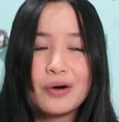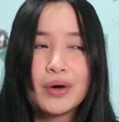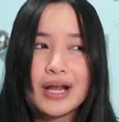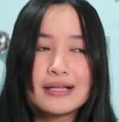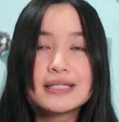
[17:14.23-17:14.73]

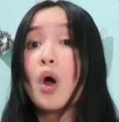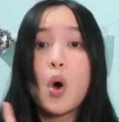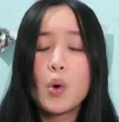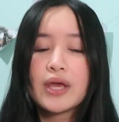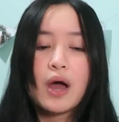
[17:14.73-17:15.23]
what else?
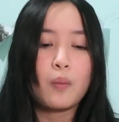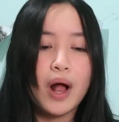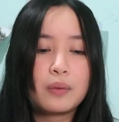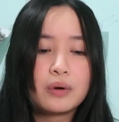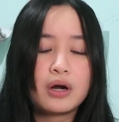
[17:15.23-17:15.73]
Oh yeah,
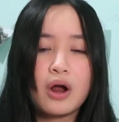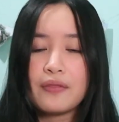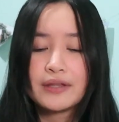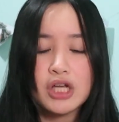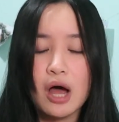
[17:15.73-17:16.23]
while we're
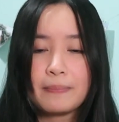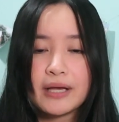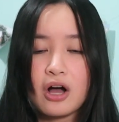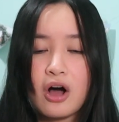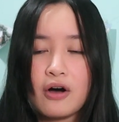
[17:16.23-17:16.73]
on the
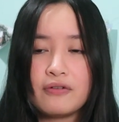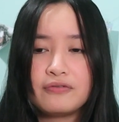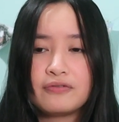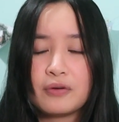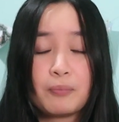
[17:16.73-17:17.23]
topic
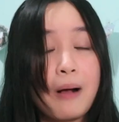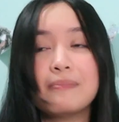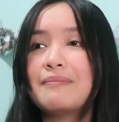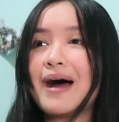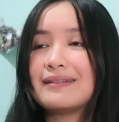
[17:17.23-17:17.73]
of
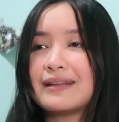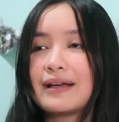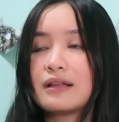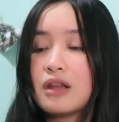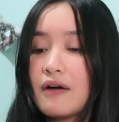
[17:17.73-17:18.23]

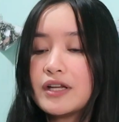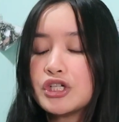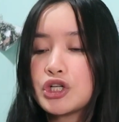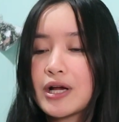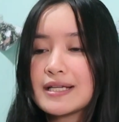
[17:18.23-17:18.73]
problematic love
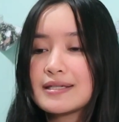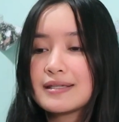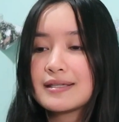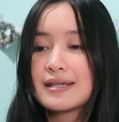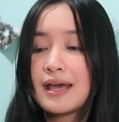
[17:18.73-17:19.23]

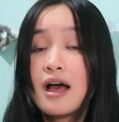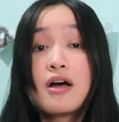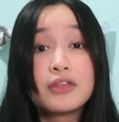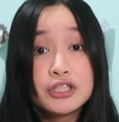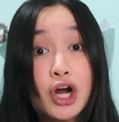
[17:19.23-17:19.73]
interests,
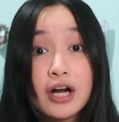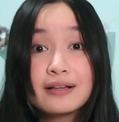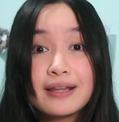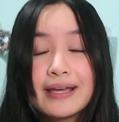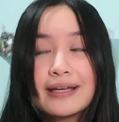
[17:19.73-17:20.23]
the
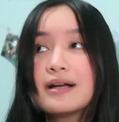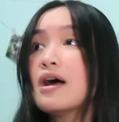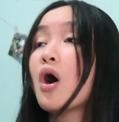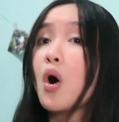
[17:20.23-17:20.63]
Darkling,